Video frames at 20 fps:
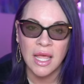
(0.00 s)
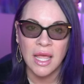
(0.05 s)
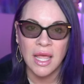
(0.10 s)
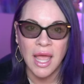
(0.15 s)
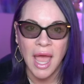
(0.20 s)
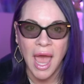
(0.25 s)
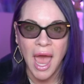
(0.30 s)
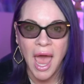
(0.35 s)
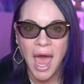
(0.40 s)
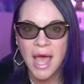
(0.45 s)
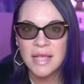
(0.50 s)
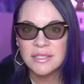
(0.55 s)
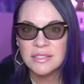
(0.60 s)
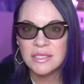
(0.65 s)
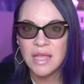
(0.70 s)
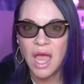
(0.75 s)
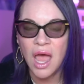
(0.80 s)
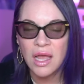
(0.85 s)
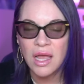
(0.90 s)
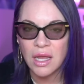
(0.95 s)
has
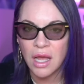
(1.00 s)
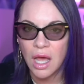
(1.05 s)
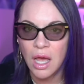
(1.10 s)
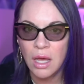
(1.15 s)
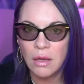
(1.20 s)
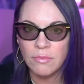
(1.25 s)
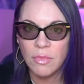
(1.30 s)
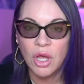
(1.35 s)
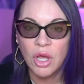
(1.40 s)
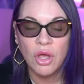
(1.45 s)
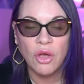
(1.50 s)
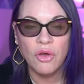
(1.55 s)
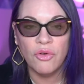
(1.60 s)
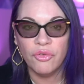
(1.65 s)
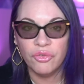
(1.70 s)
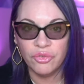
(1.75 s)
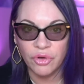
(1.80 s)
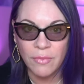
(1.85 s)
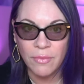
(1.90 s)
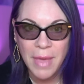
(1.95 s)
not come
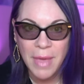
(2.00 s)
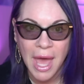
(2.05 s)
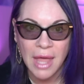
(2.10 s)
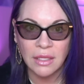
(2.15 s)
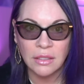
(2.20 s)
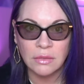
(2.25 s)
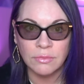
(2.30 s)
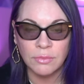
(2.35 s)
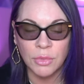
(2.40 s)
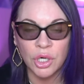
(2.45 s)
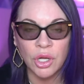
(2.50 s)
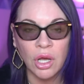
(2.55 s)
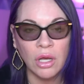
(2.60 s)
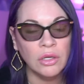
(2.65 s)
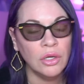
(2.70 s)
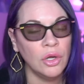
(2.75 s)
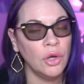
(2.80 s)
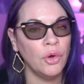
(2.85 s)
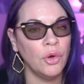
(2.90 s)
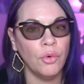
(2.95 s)
from Alex Murdaugh
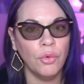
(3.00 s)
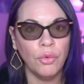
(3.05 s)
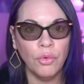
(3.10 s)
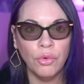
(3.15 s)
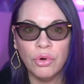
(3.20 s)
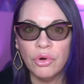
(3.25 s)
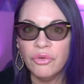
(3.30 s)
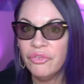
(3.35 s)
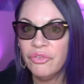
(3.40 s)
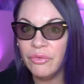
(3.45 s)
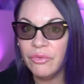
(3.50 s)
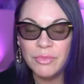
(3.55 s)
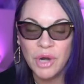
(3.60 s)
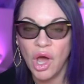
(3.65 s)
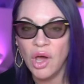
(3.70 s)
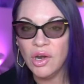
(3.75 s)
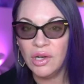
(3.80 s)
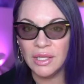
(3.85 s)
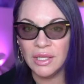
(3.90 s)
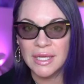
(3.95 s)
or from
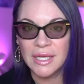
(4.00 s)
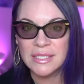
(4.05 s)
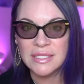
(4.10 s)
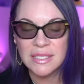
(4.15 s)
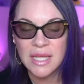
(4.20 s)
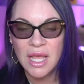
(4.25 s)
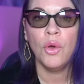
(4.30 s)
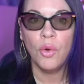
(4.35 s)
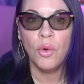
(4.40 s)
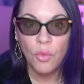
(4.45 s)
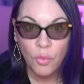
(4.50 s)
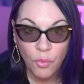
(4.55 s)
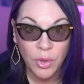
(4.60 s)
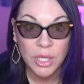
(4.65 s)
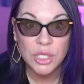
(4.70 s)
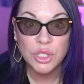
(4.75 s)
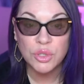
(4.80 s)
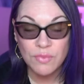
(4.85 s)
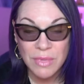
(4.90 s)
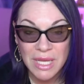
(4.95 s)
Nautilus,
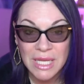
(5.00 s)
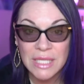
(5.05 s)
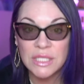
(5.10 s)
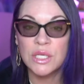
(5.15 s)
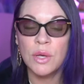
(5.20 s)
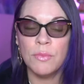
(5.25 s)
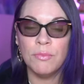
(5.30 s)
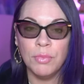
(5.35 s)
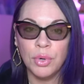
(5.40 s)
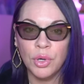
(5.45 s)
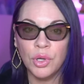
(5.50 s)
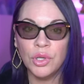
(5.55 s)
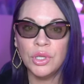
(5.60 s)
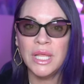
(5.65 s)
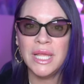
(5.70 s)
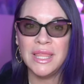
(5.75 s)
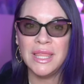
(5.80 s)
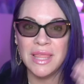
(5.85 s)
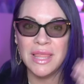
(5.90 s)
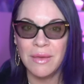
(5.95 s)
which means
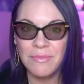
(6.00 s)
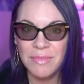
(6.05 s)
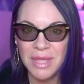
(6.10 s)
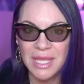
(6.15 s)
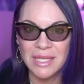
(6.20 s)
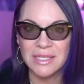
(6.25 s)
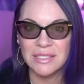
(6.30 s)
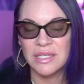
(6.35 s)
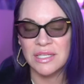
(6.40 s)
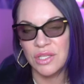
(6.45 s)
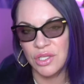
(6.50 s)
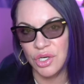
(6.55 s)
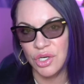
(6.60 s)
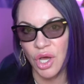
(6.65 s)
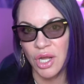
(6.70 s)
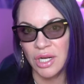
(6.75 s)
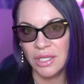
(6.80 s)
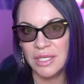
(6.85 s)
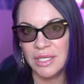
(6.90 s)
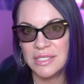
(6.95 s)
pulling them into the
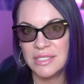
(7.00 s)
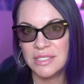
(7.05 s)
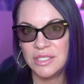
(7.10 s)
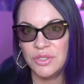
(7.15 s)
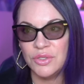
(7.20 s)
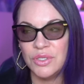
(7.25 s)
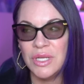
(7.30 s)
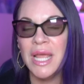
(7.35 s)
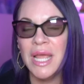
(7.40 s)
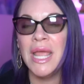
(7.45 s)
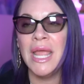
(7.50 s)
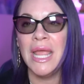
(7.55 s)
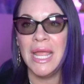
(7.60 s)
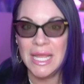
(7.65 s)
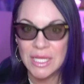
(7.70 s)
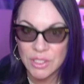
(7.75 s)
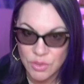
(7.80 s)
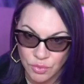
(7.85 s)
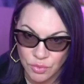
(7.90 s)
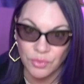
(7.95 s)
Nautilus suit
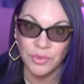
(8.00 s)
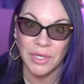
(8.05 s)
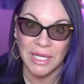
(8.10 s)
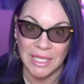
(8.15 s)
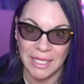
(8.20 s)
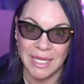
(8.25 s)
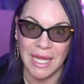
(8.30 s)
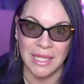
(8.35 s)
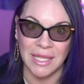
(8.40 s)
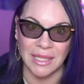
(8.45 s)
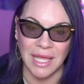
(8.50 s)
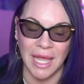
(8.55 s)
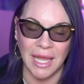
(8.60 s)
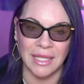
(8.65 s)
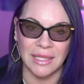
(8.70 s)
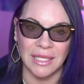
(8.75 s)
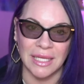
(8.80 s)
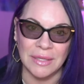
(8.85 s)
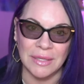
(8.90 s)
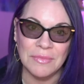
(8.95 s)
is really
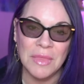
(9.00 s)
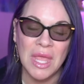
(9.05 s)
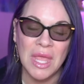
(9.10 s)
unlikely.